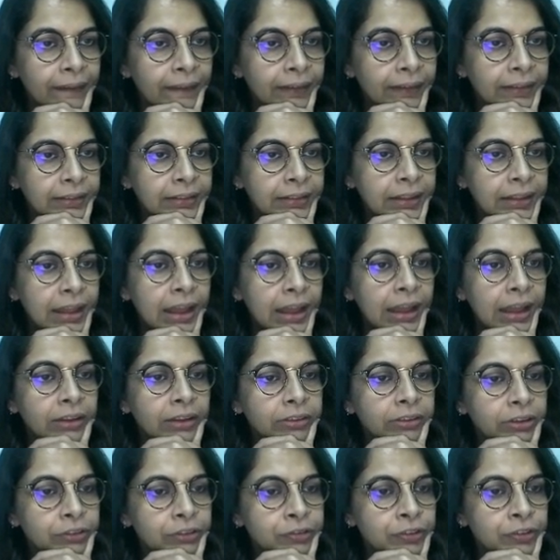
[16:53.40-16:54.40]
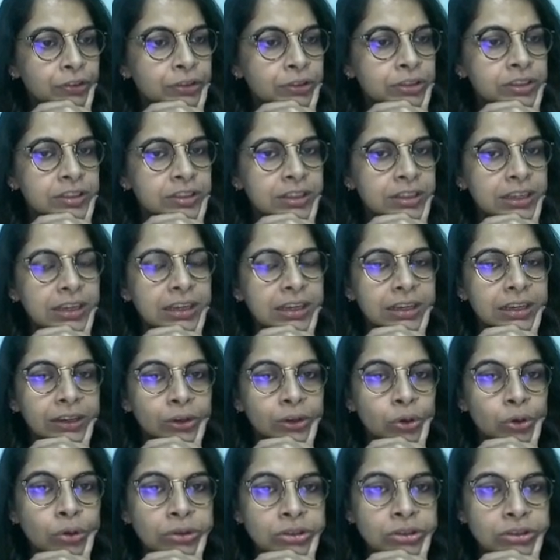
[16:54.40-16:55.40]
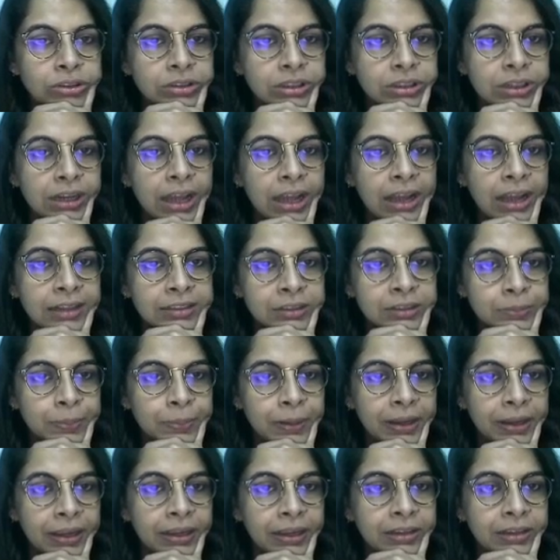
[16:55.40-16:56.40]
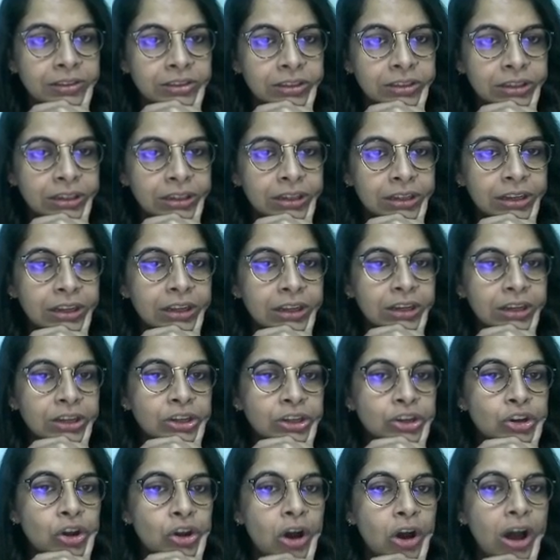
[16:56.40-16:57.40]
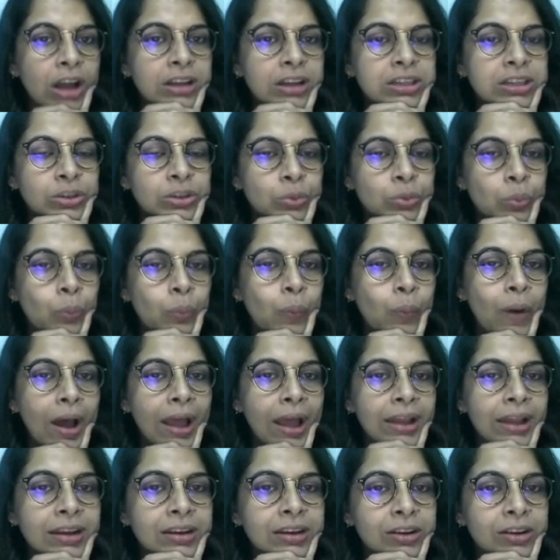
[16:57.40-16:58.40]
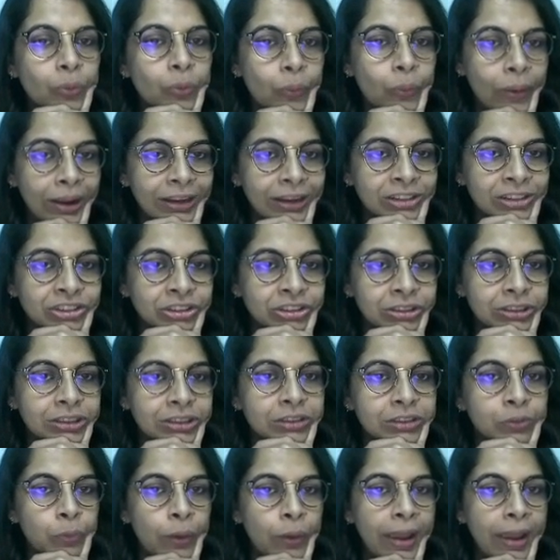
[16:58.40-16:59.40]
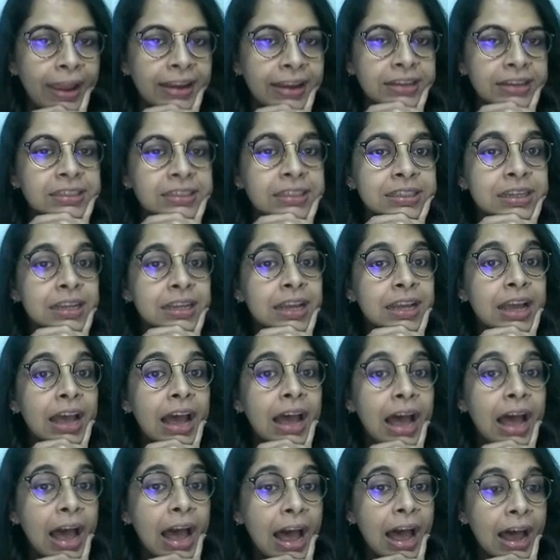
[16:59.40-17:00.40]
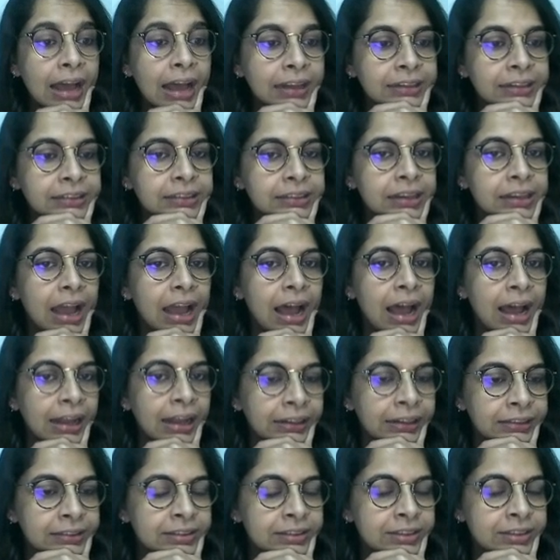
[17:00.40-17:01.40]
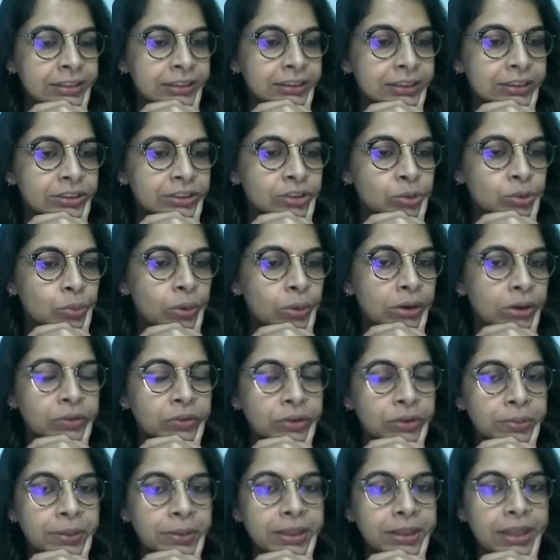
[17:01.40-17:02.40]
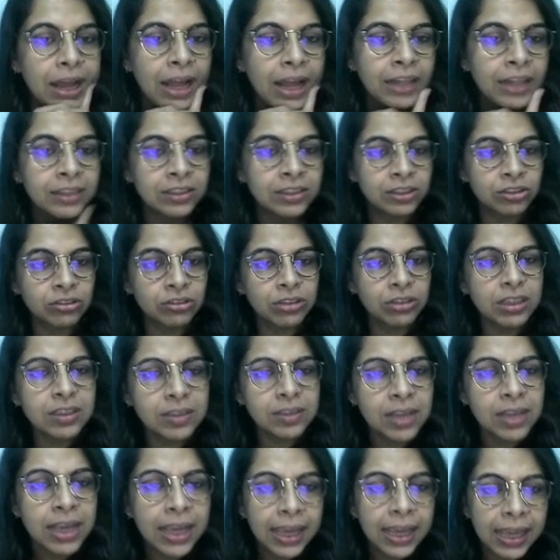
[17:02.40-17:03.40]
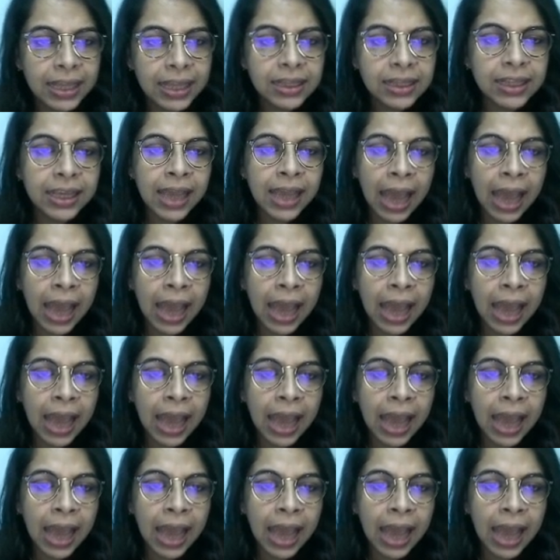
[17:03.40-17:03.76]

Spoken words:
Now, if you see, go to the last page. Not one question went unanswered. So, what would be the answer to this? In the